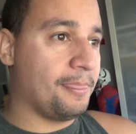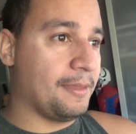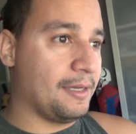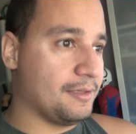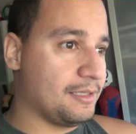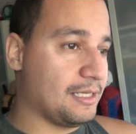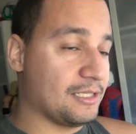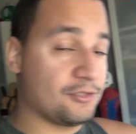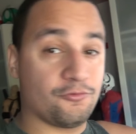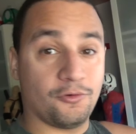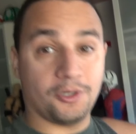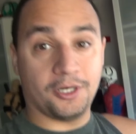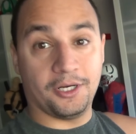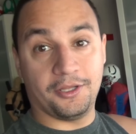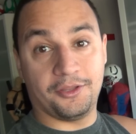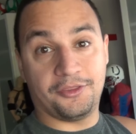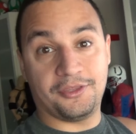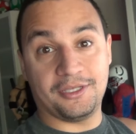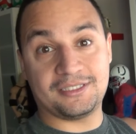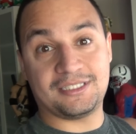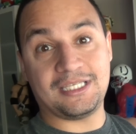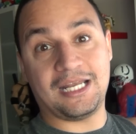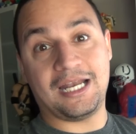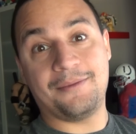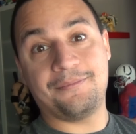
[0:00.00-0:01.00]
That's one of the
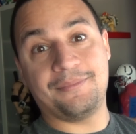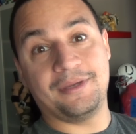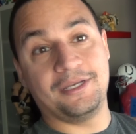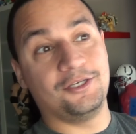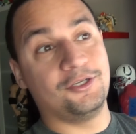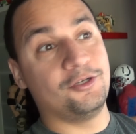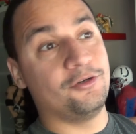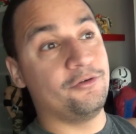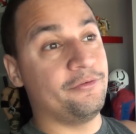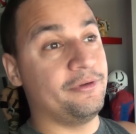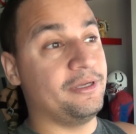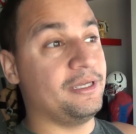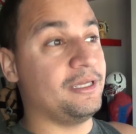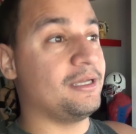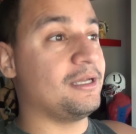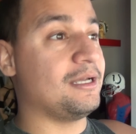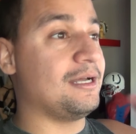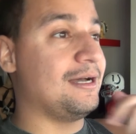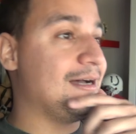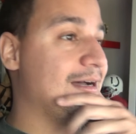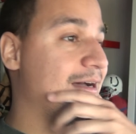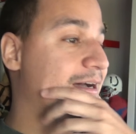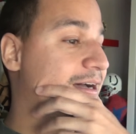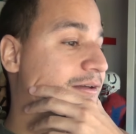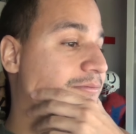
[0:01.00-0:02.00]
things that I've been doing
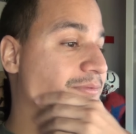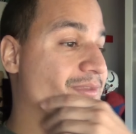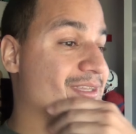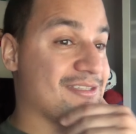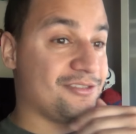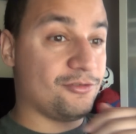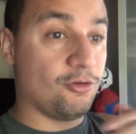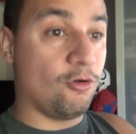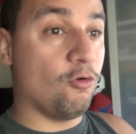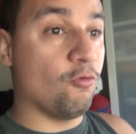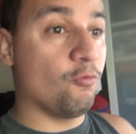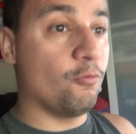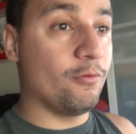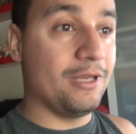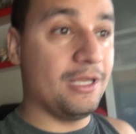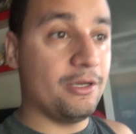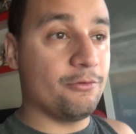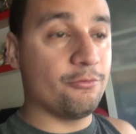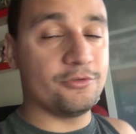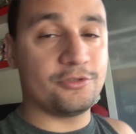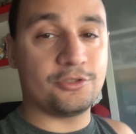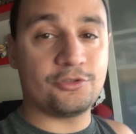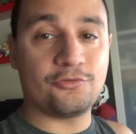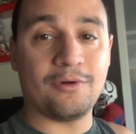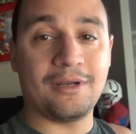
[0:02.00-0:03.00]
this whole week,
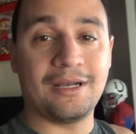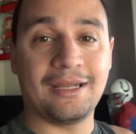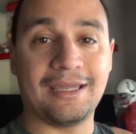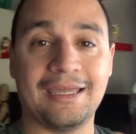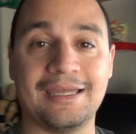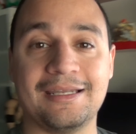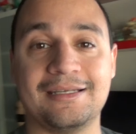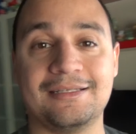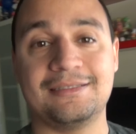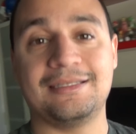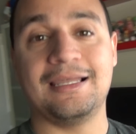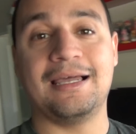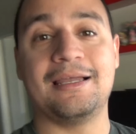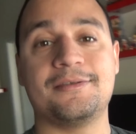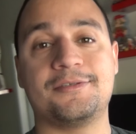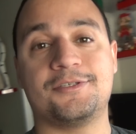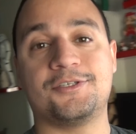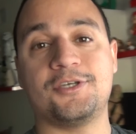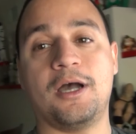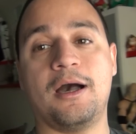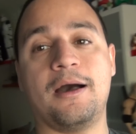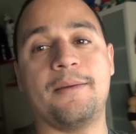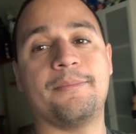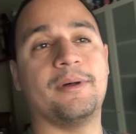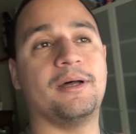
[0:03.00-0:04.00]
was trying to get that
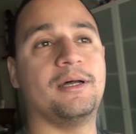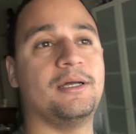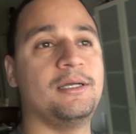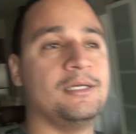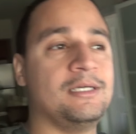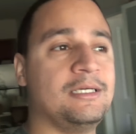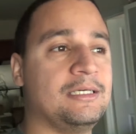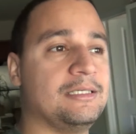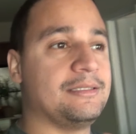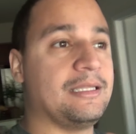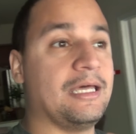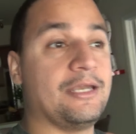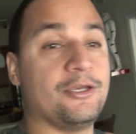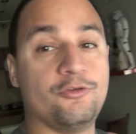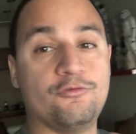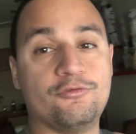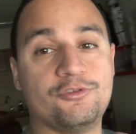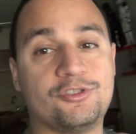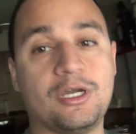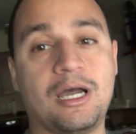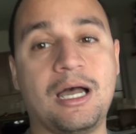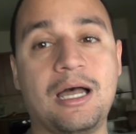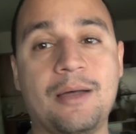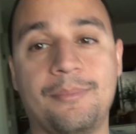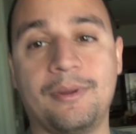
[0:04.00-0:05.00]
job, that new
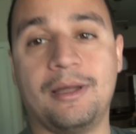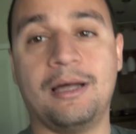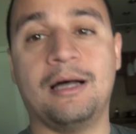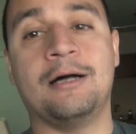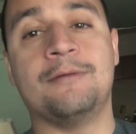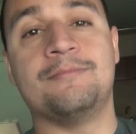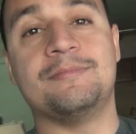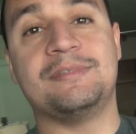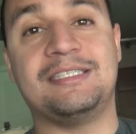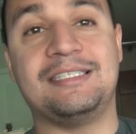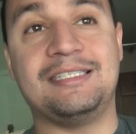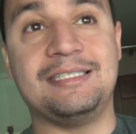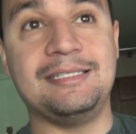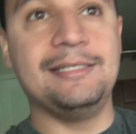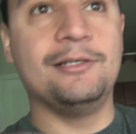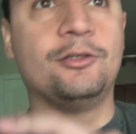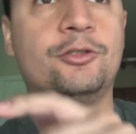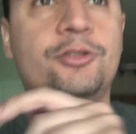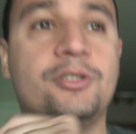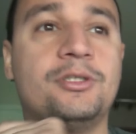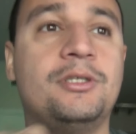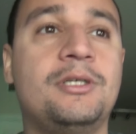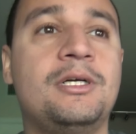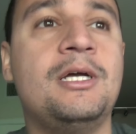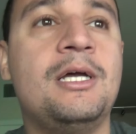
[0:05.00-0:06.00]
job,
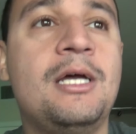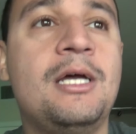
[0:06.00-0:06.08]
sealed,